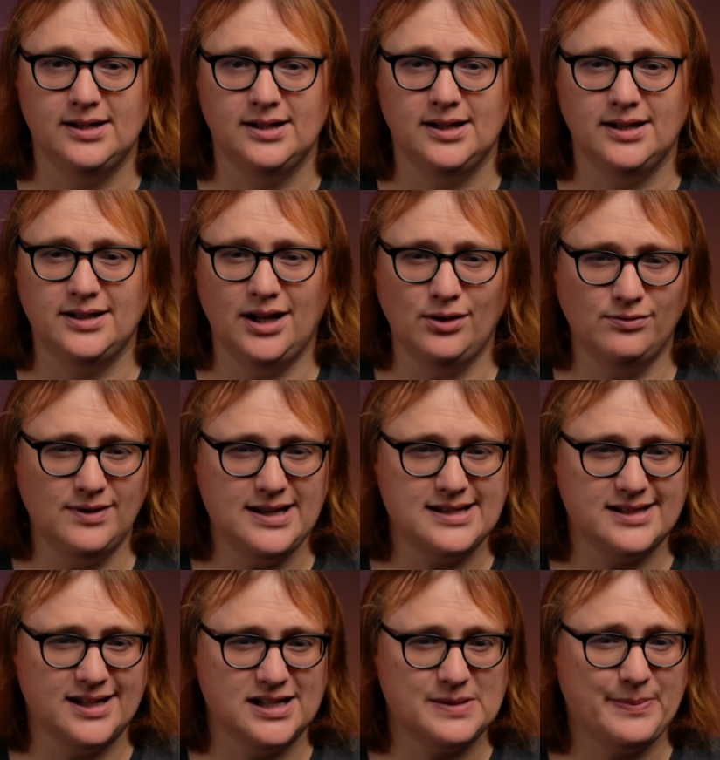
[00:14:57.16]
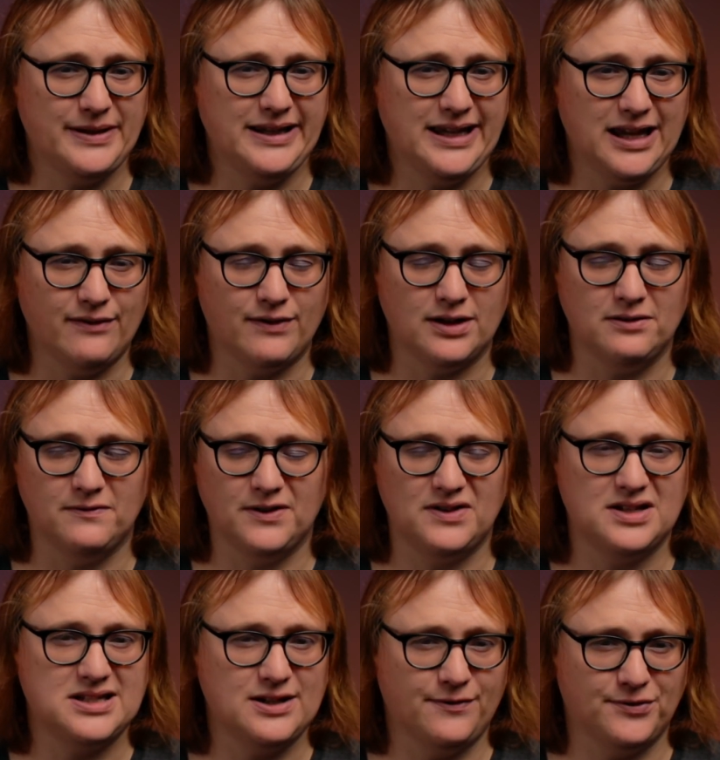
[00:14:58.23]
No reason has been given for the
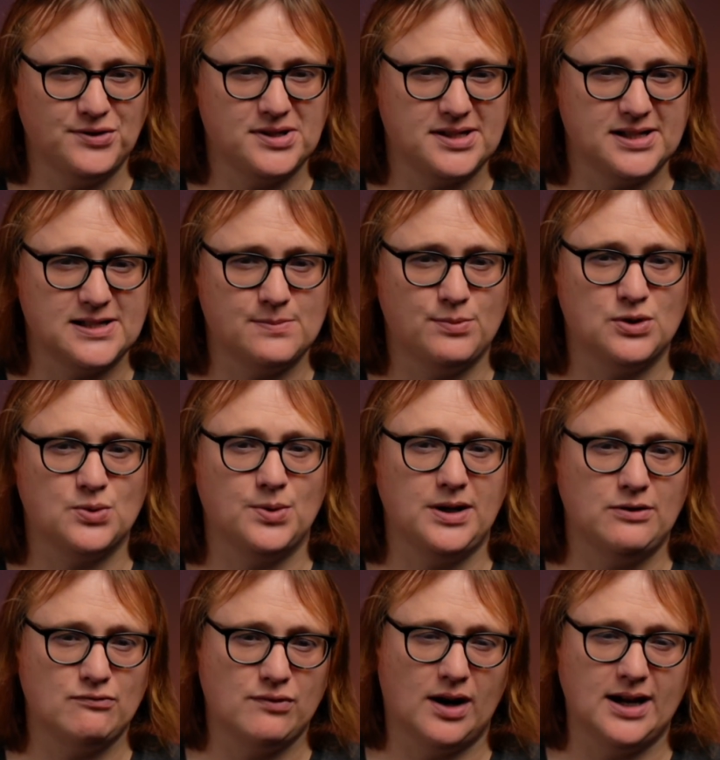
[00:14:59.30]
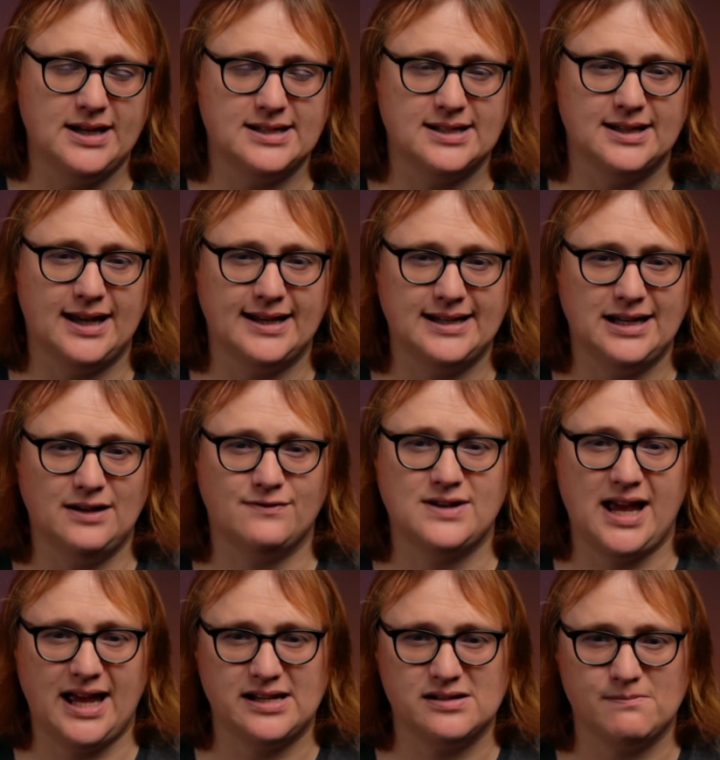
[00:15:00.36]
differences between right and
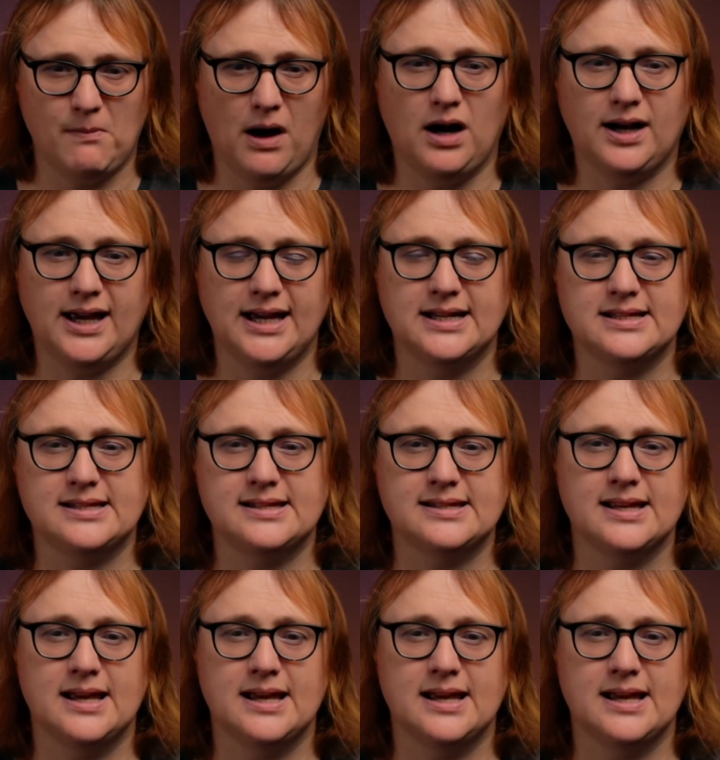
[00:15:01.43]
left-hand markets,